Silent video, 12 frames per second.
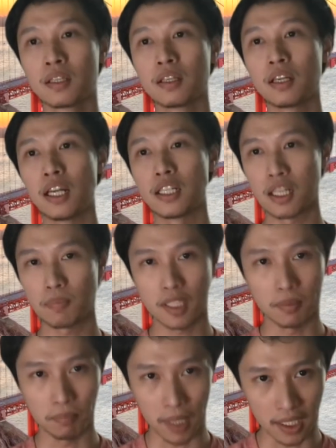In
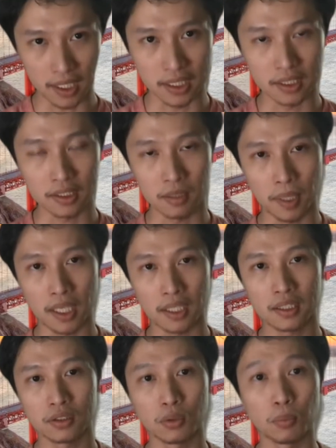Substance Painter, the
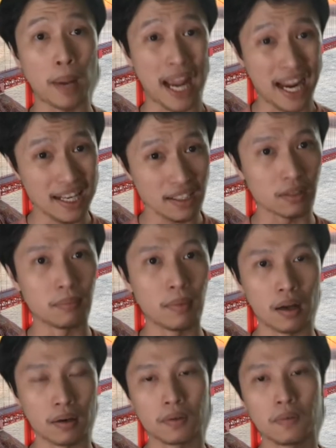painter to paint your
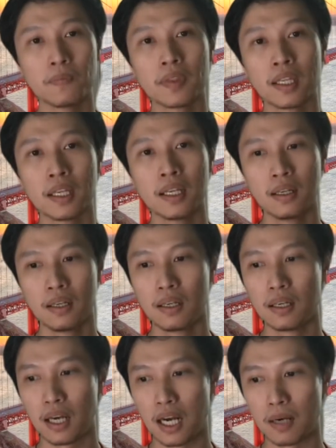model,
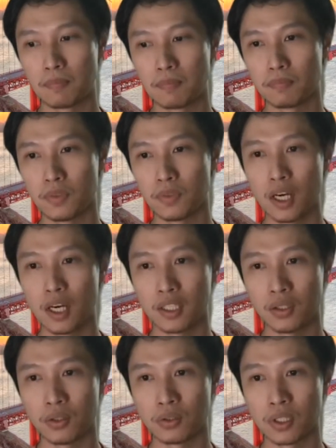you're gonna
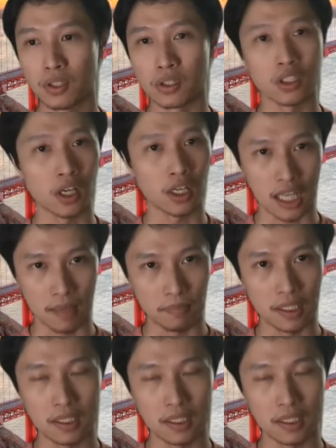use your drawing tablet.